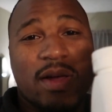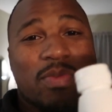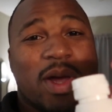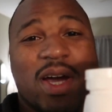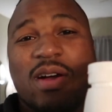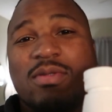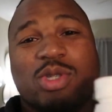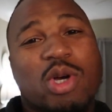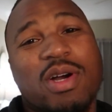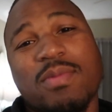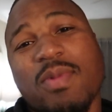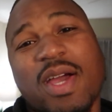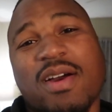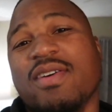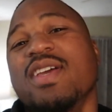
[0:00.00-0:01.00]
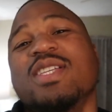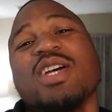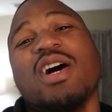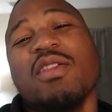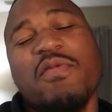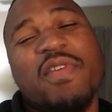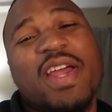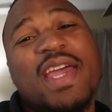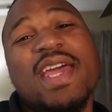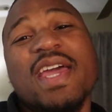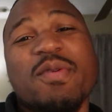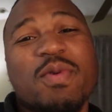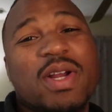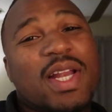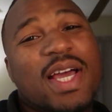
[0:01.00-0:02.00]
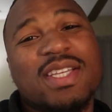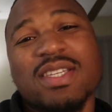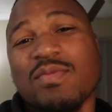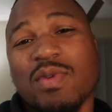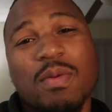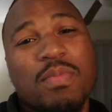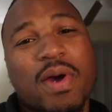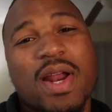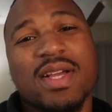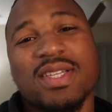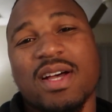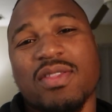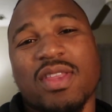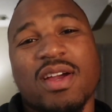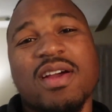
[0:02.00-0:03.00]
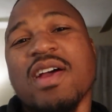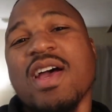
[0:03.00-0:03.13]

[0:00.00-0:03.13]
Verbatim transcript: I'm not gonna charge, I'm not gonna hit y'all over the head with it like some of the products out there.